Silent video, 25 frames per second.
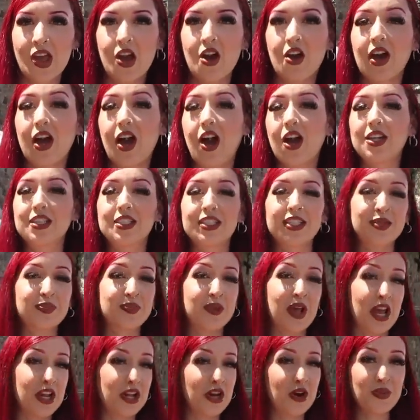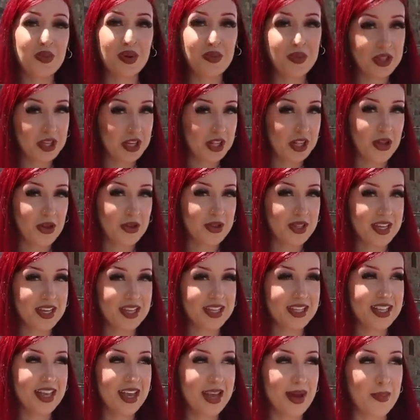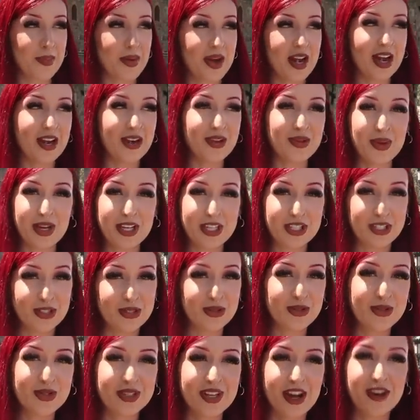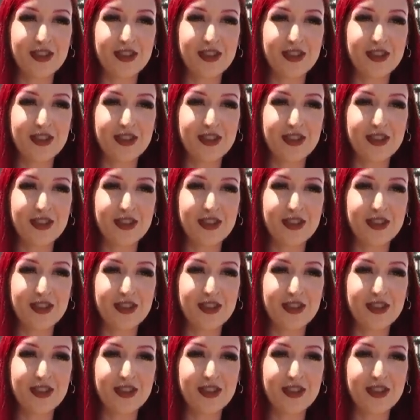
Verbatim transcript: okay, honestly, I don't remember the clothing, but I know my shoes